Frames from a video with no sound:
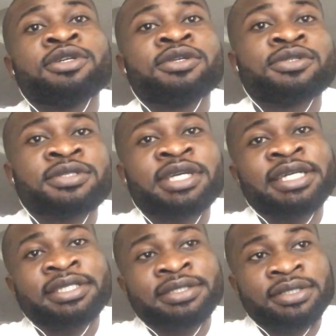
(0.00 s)

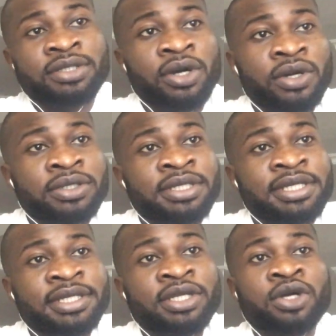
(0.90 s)
Suicide is the third
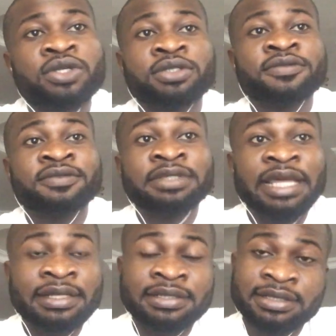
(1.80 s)
leading cause of
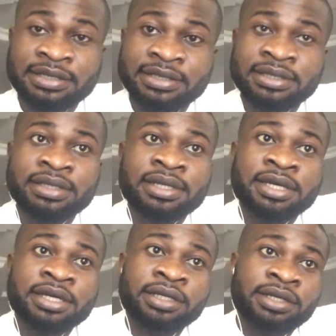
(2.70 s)
deaths
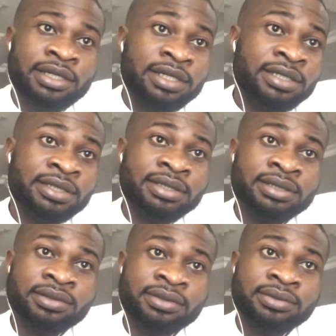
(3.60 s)
in
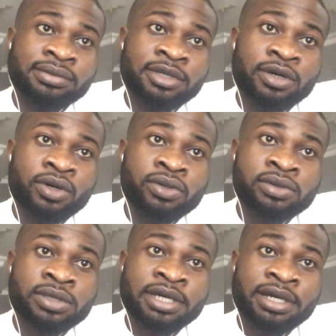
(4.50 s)

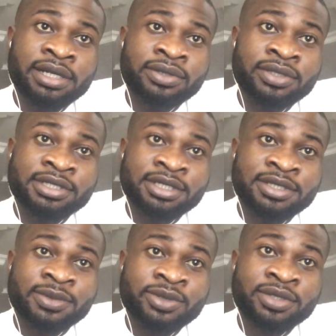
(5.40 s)
older
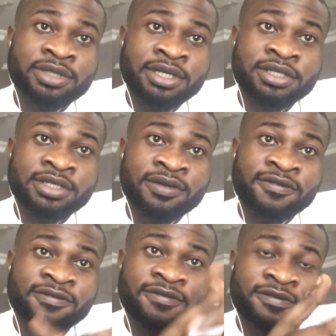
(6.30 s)
adolescents between the ages of
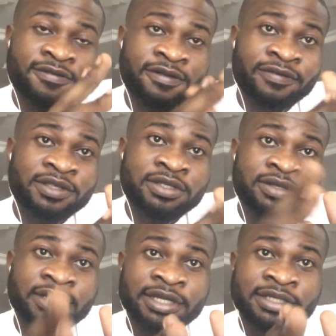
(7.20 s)
15 to
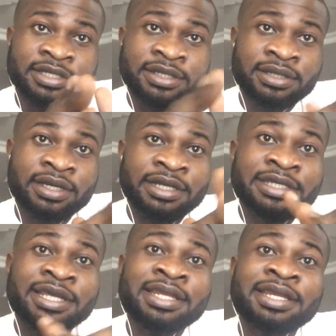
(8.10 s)
19, and
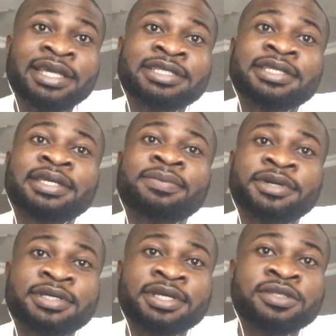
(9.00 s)
nearly
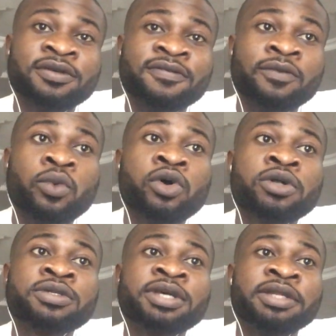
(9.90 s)
90% of
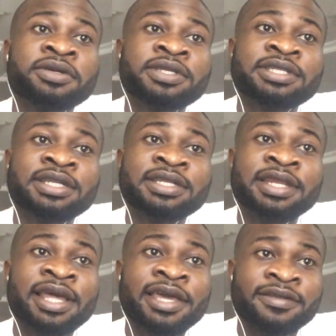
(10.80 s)
world's adolescents
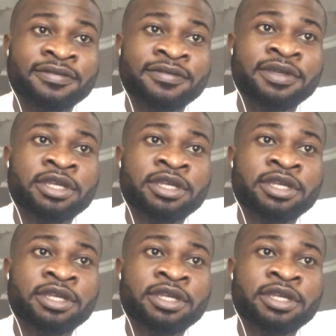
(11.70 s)
live